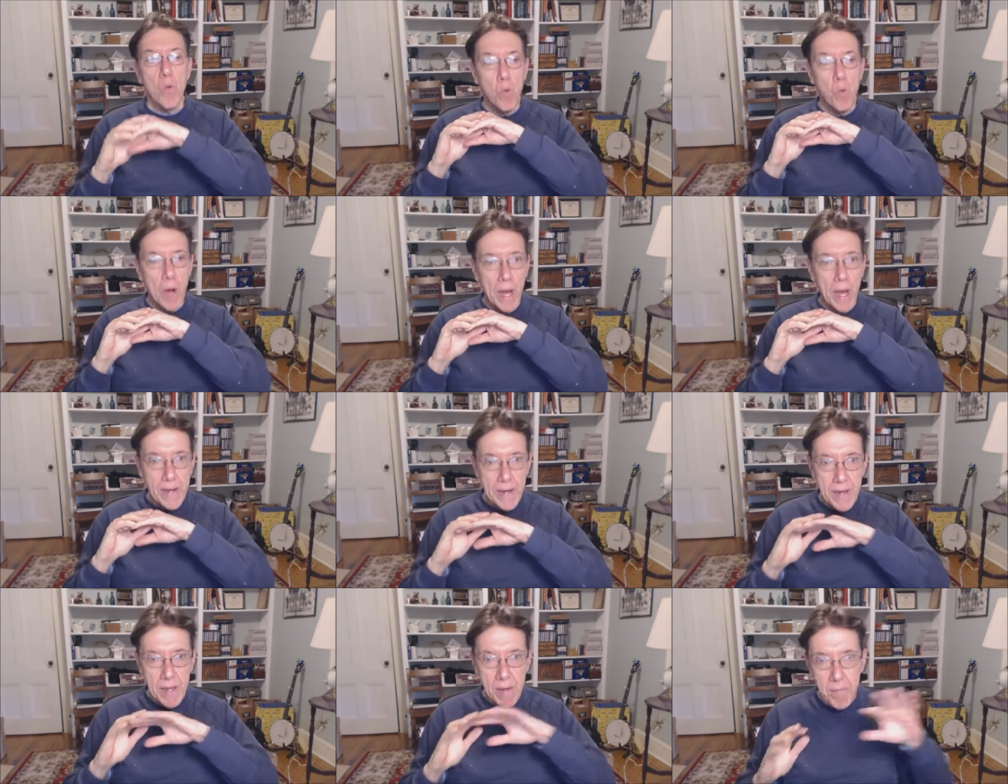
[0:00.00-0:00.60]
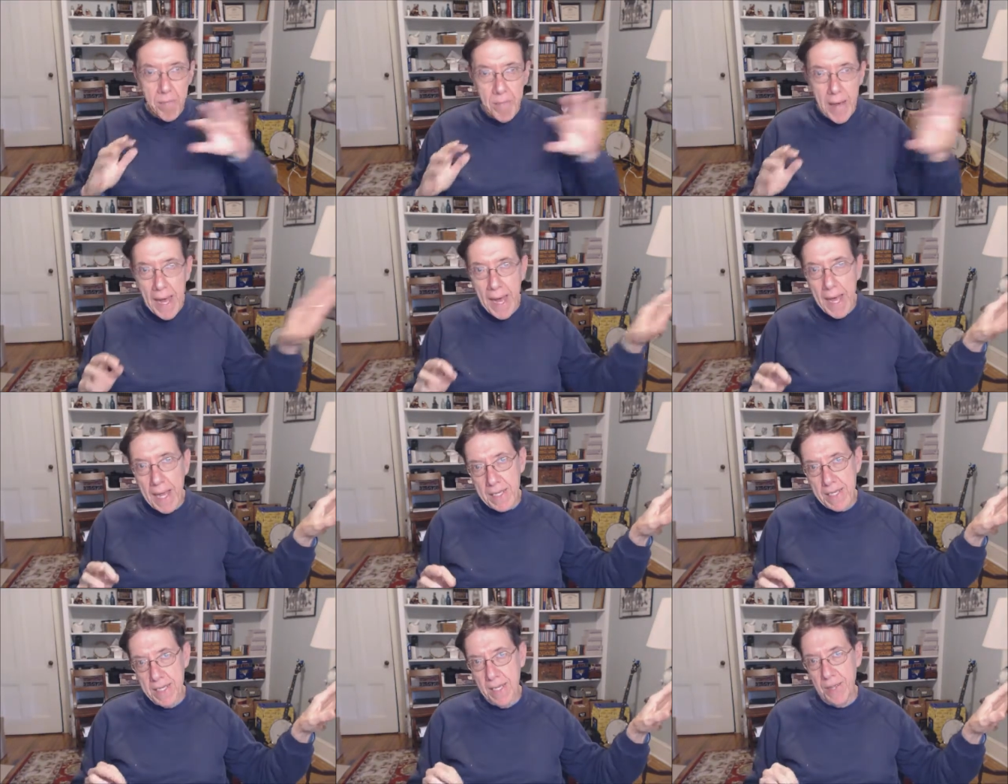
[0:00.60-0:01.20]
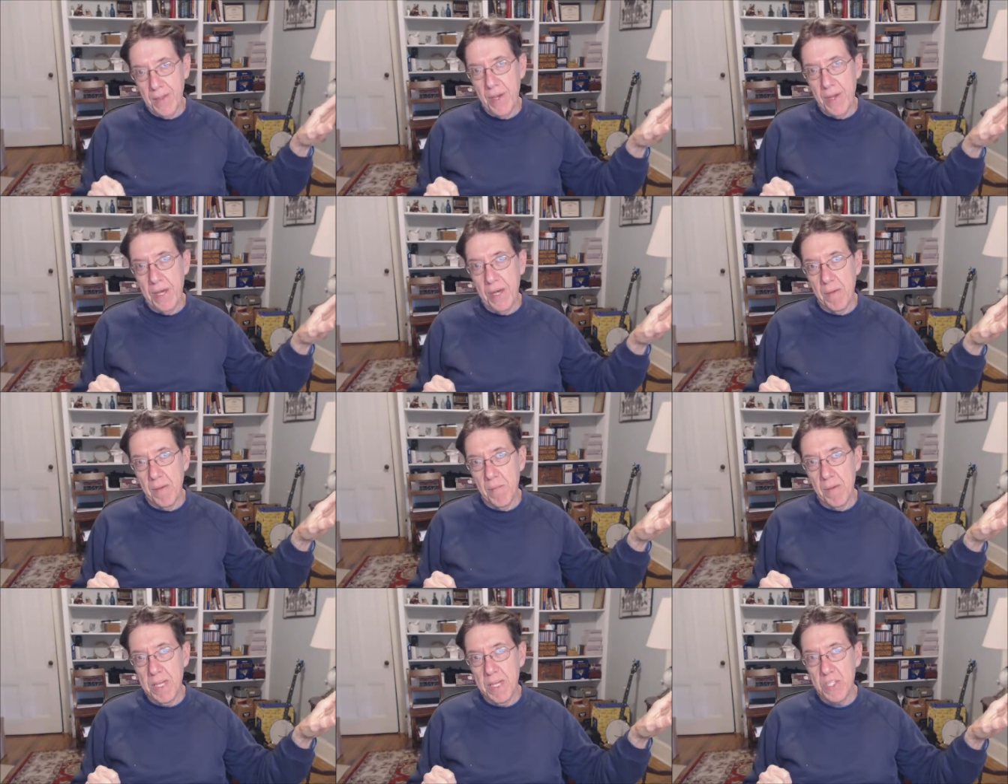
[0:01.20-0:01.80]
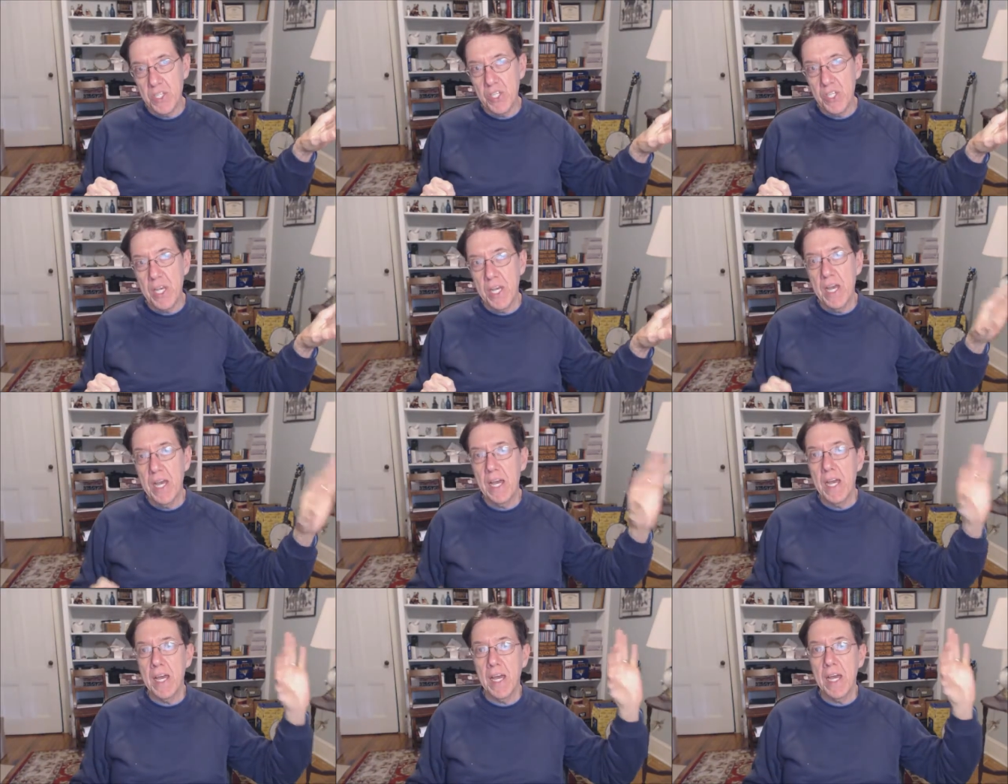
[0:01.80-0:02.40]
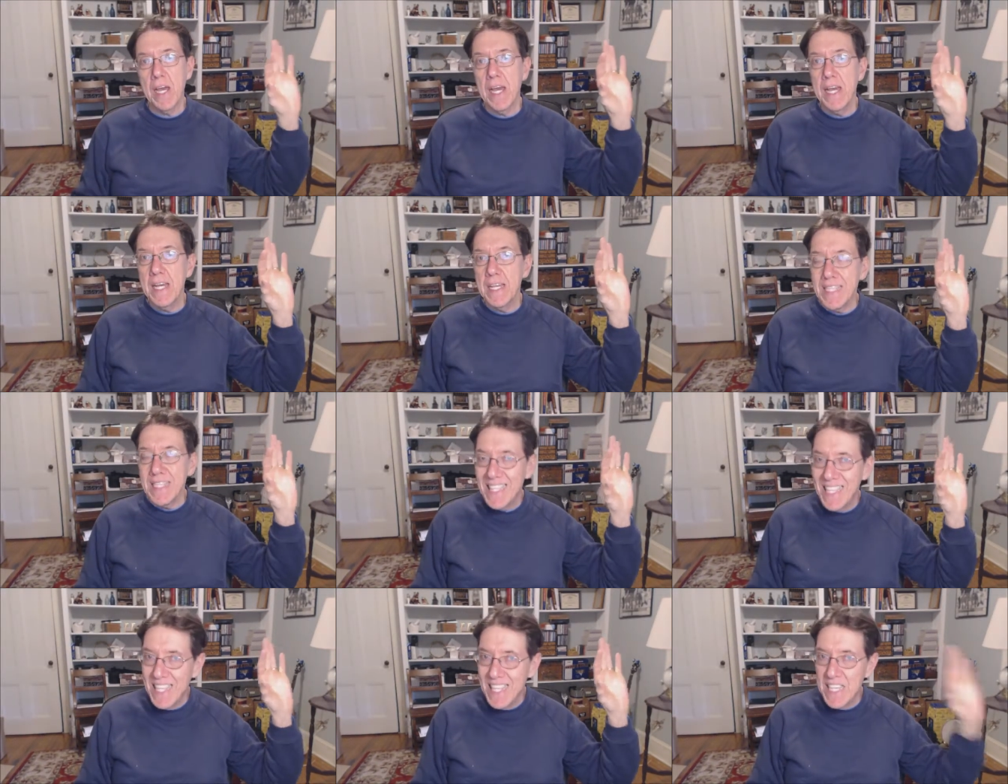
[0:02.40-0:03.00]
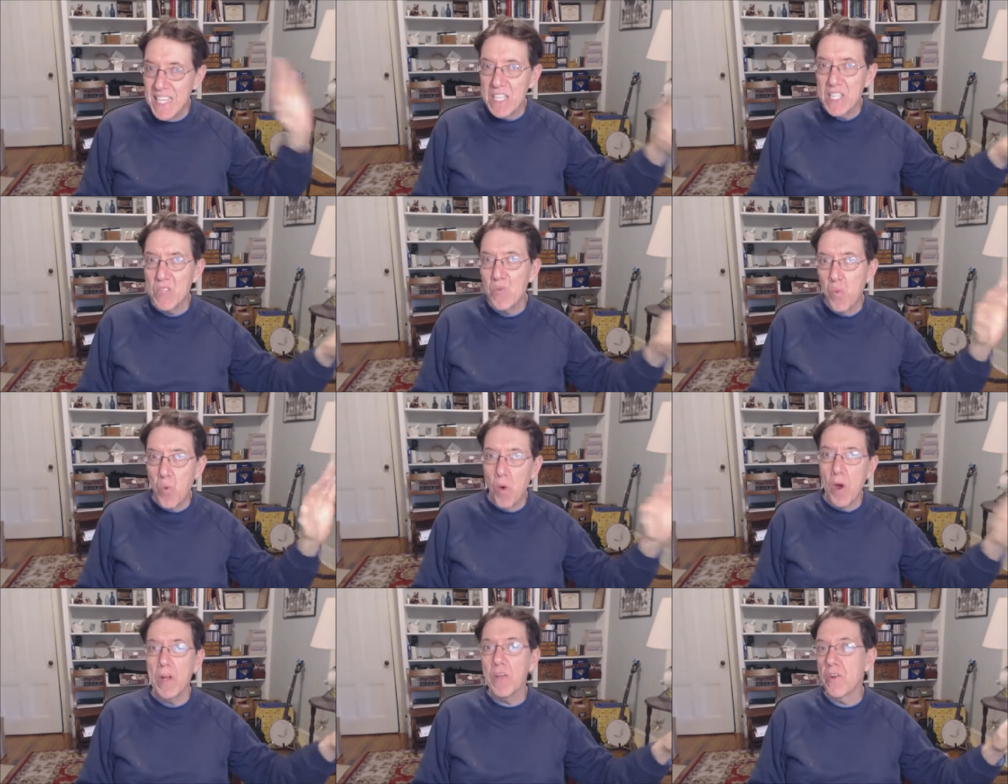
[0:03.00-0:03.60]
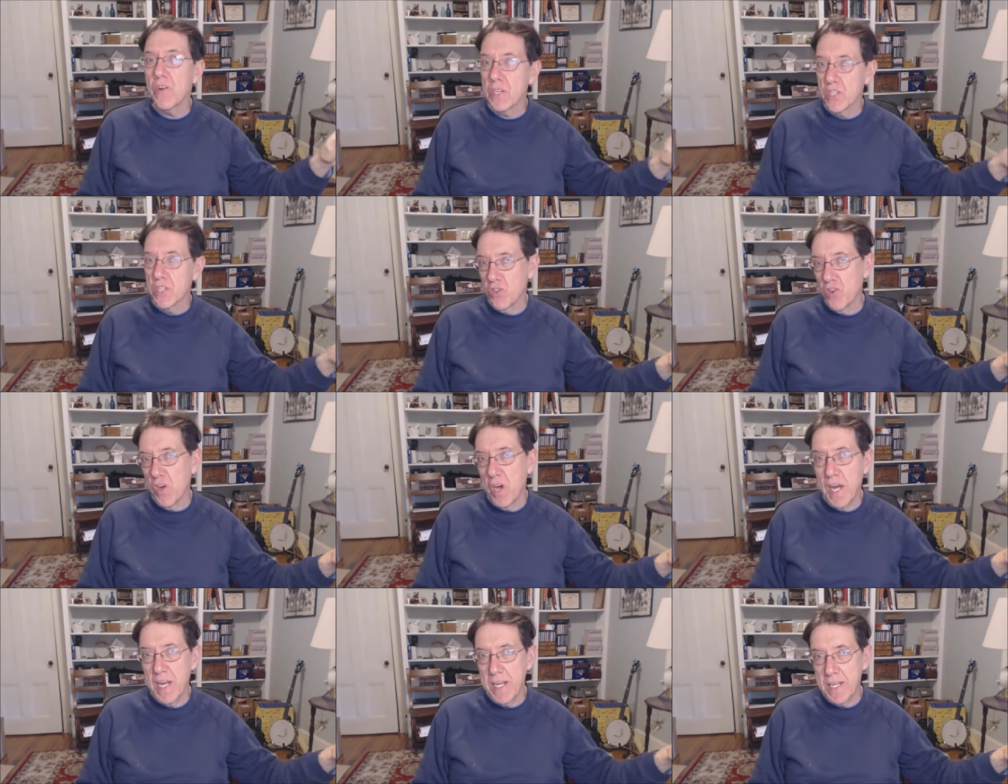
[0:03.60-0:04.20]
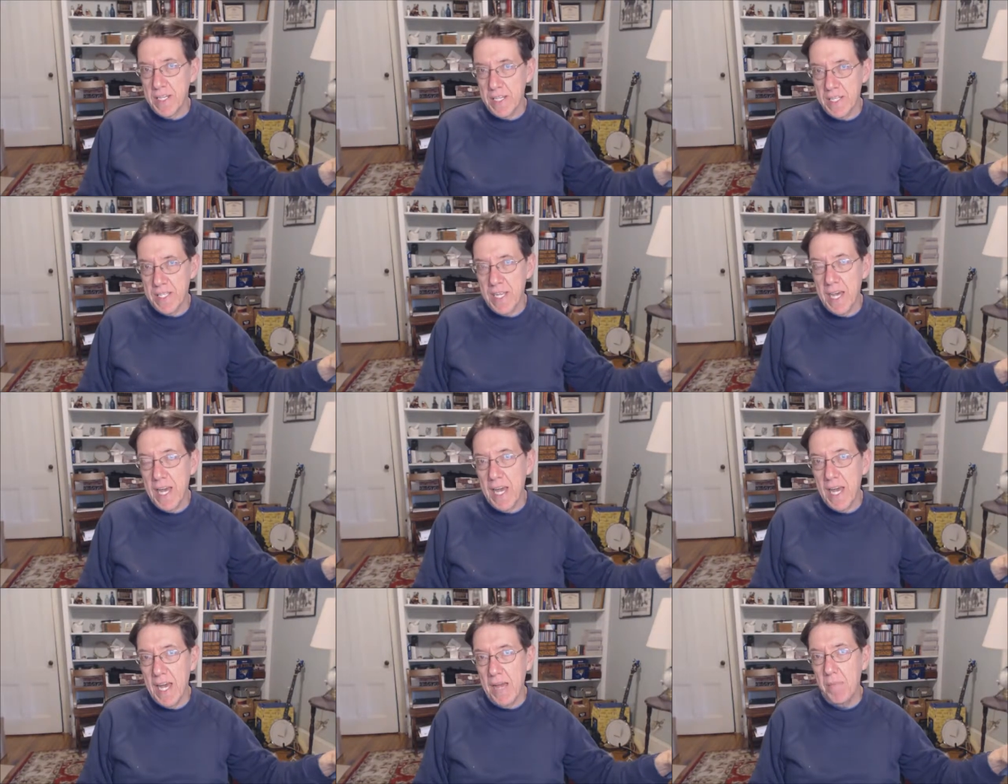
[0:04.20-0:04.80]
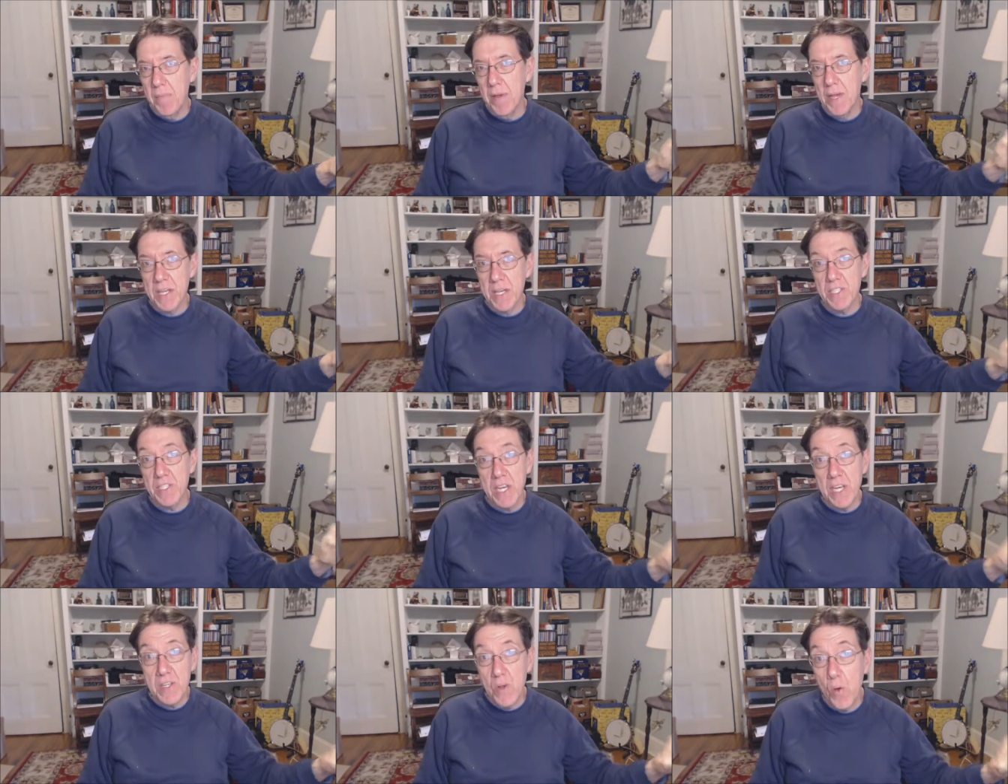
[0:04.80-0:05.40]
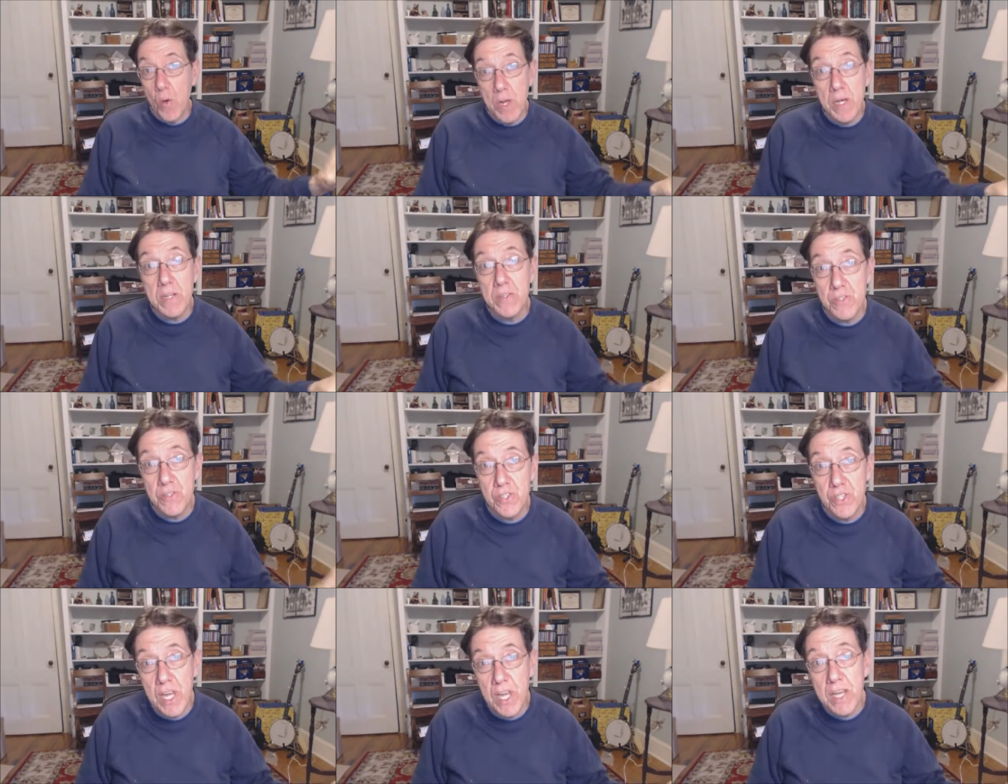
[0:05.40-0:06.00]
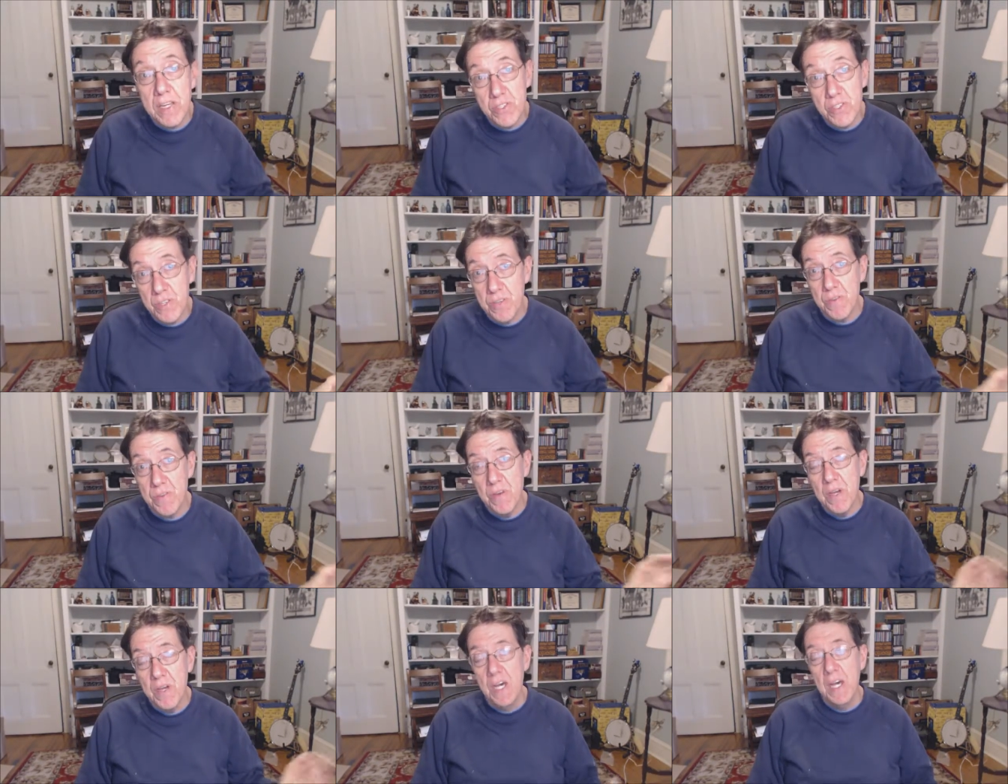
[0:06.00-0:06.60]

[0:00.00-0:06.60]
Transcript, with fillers: writing back to them and saying, Is this what you're trying to say? Because I don't understand you.